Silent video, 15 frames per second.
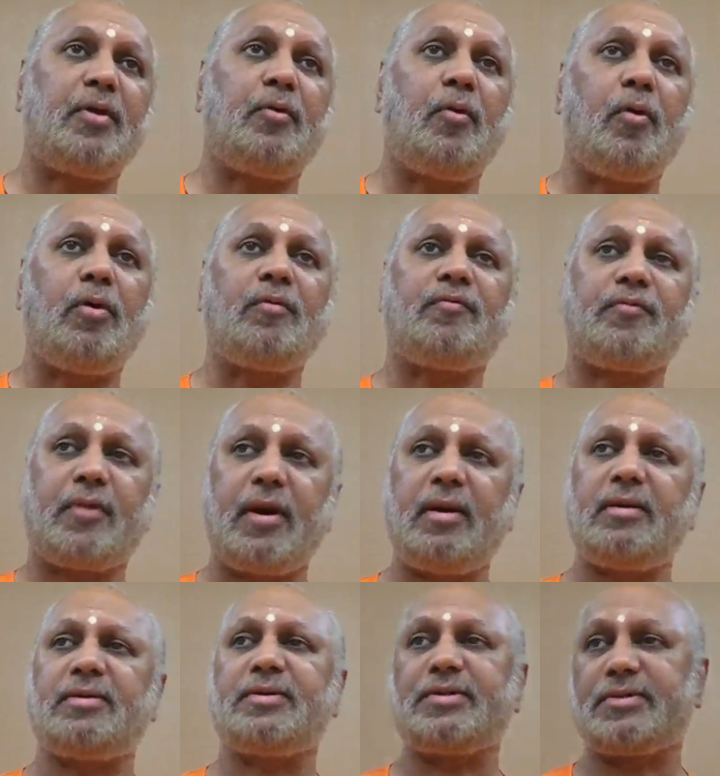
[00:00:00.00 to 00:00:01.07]
own
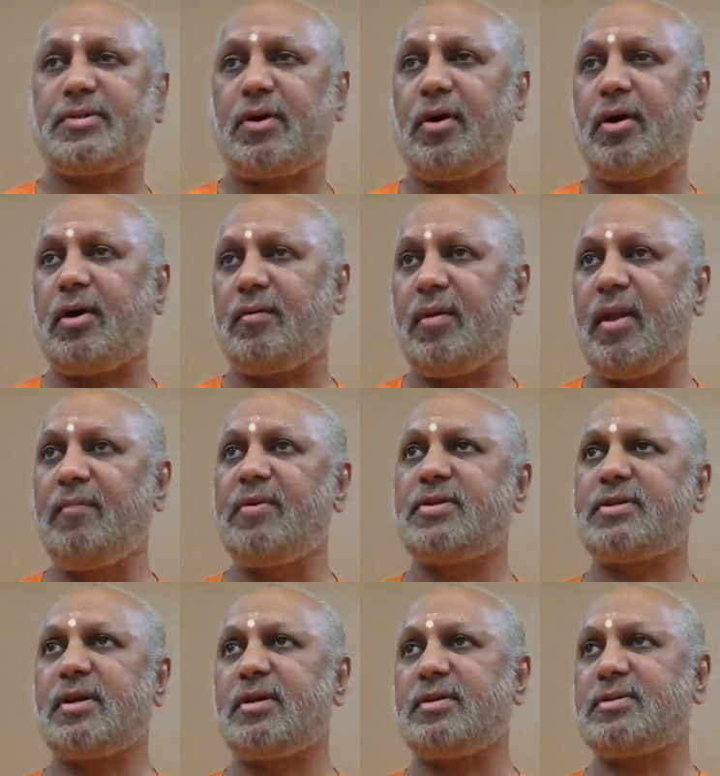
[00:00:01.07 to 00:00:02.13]
friends or
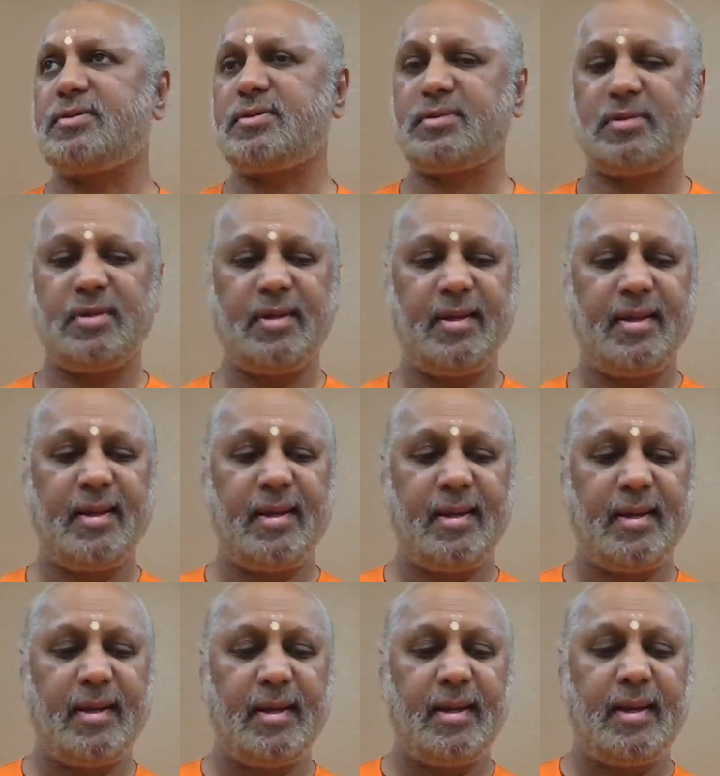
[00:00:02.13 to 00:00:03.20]
well-wishers.
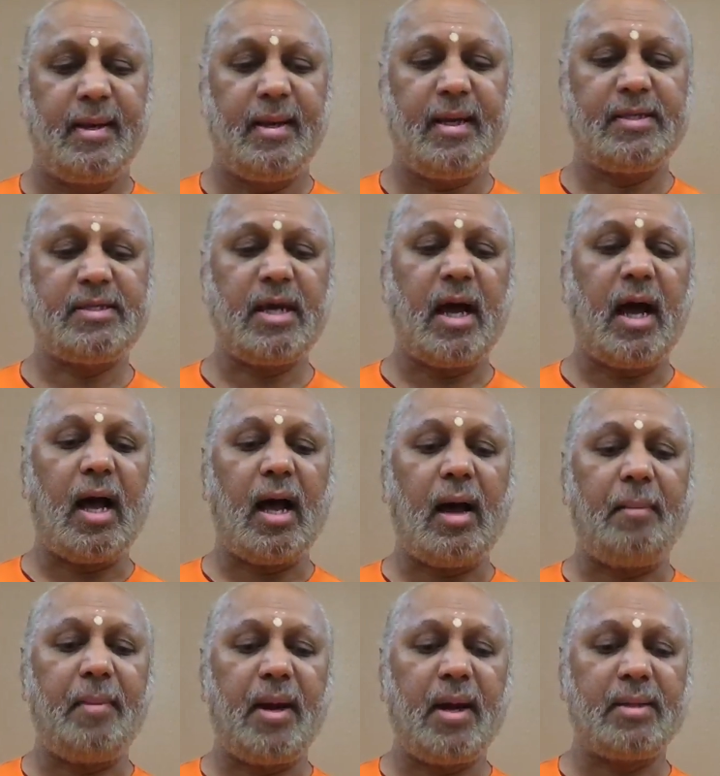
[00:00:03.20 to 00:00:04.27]
Na cha
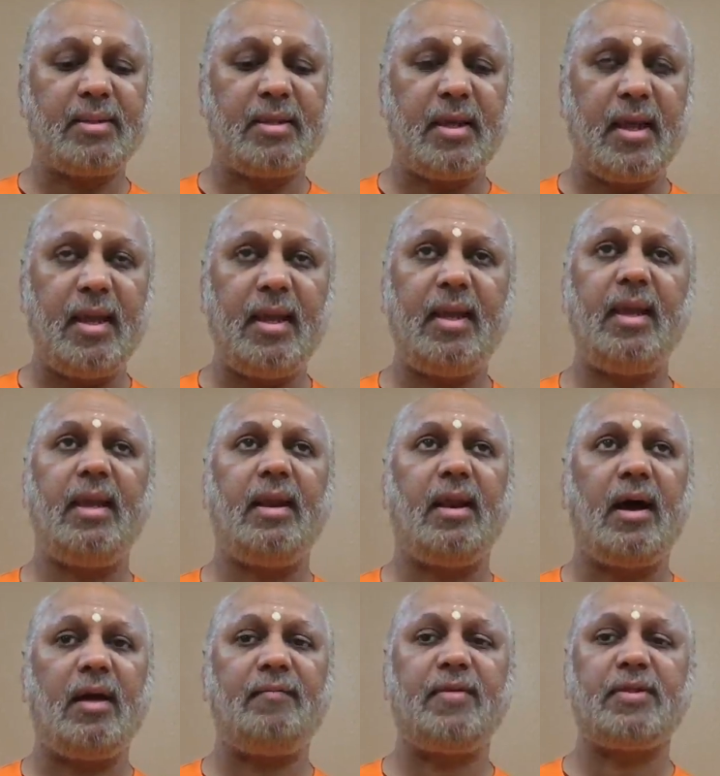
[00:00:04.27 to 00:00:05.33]
amatyaihi,
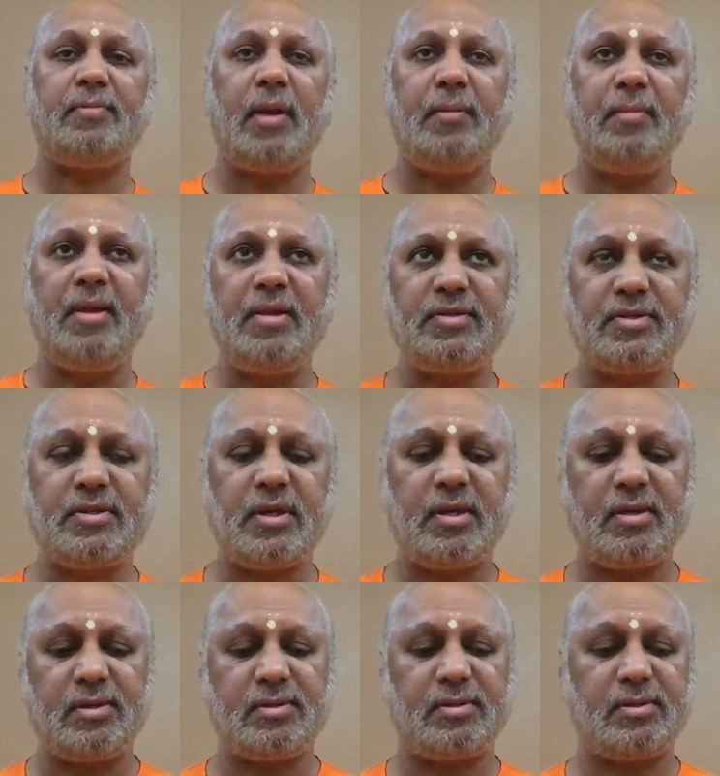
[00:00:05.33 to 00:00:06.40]
not with my
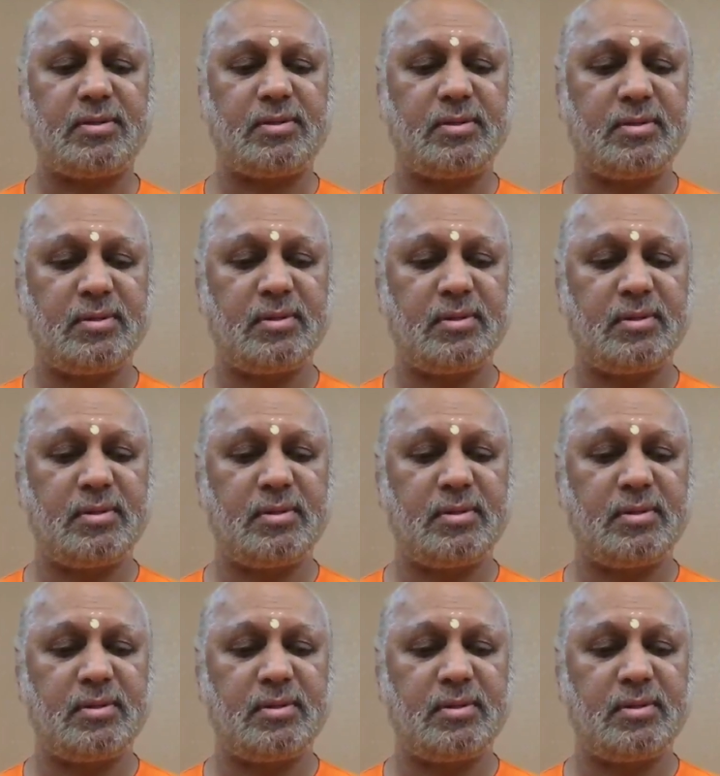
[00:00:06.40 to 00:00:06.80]
ministers.